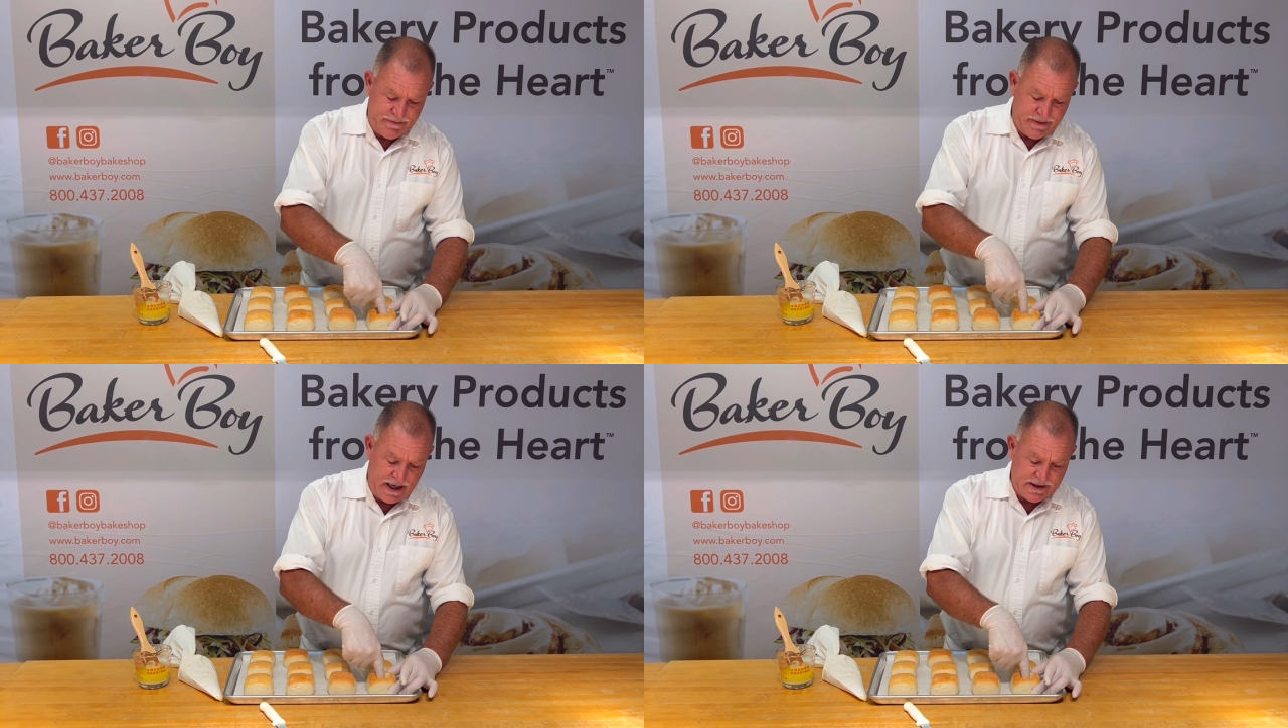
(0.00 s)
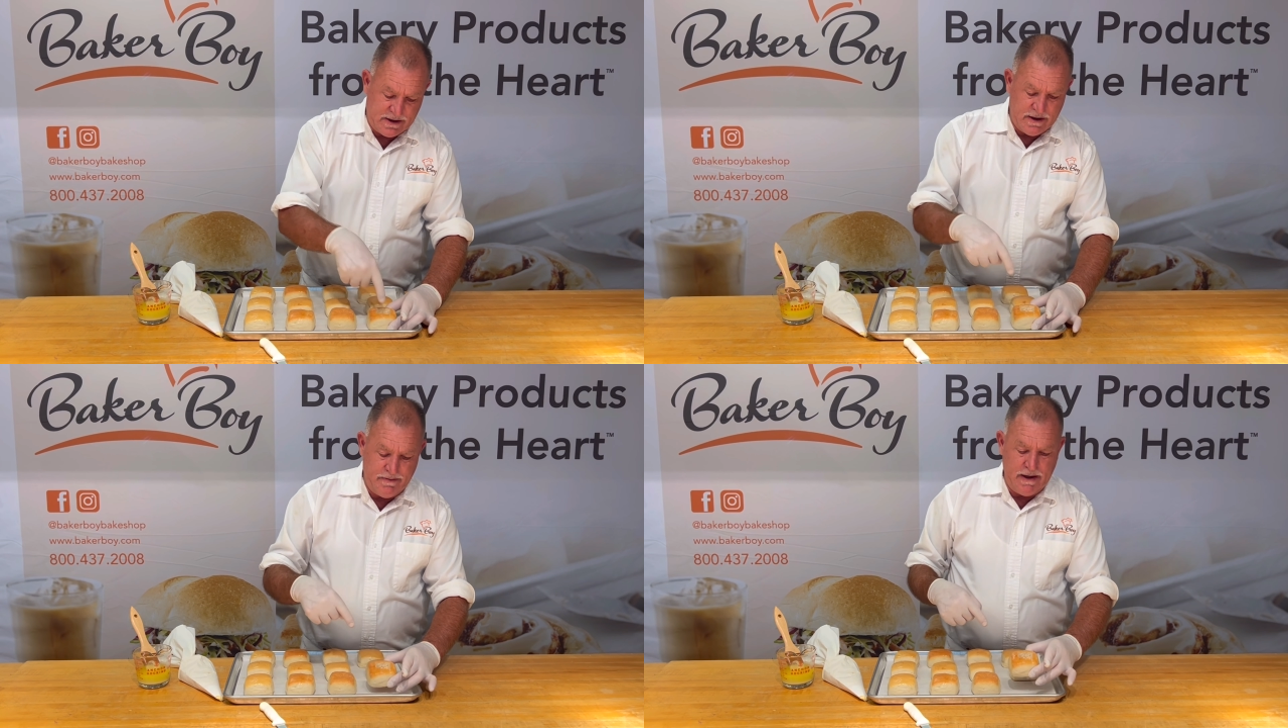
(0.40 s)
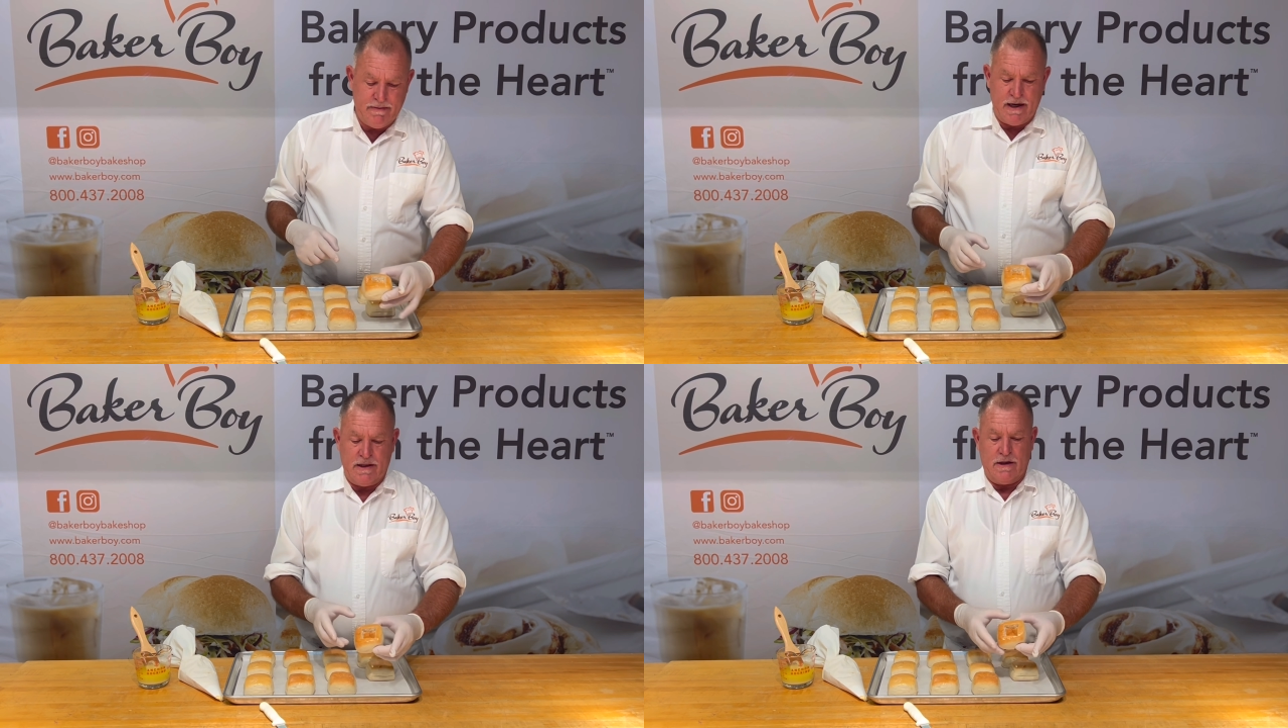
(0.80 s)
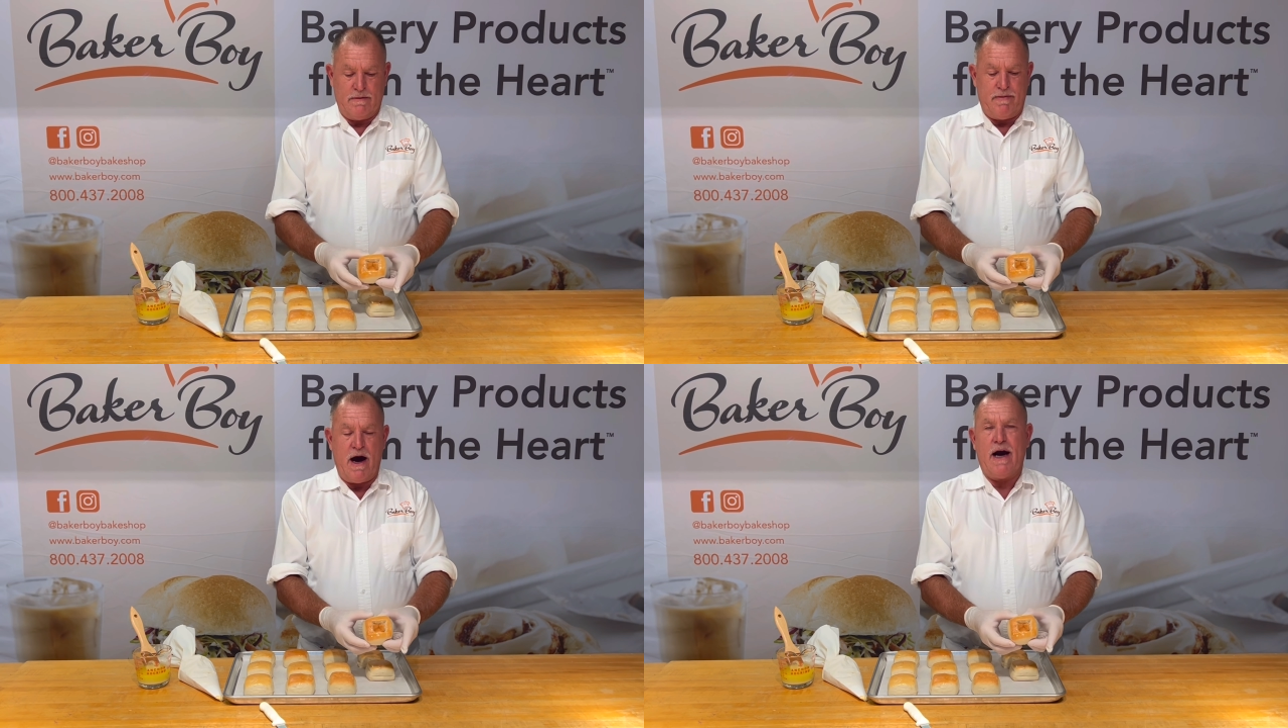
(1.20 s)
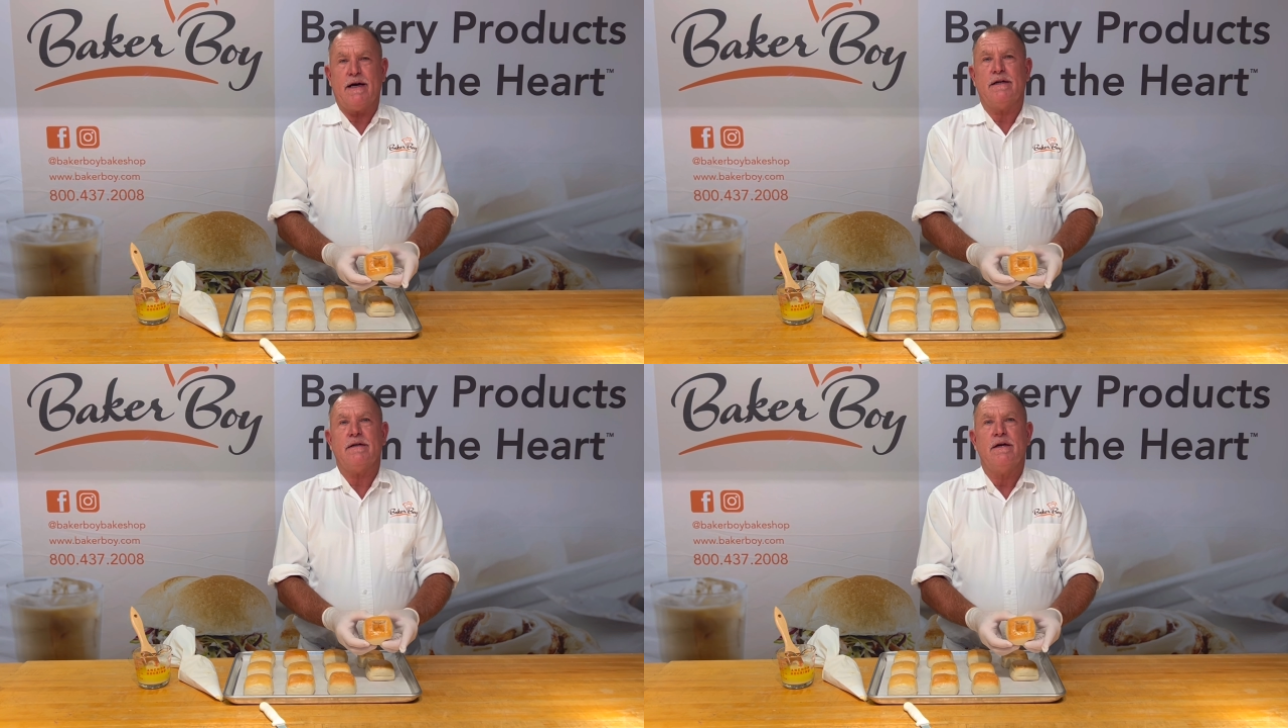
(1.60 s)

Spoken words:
That's gonna be my little pocket